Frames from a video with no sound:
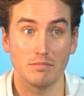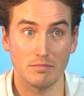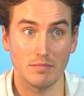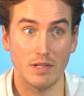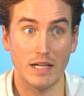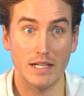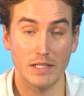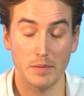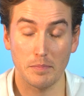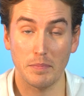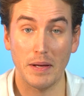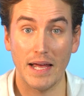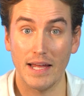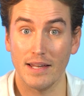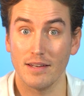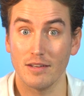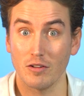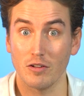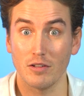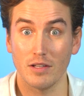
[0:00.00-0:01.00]
they
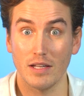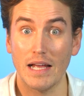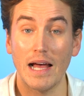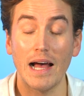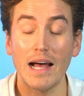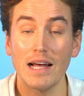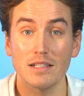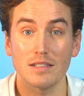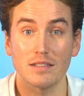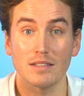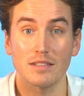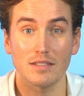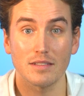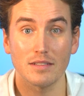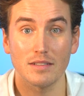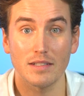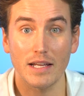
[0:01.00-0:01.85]
depend on the ads.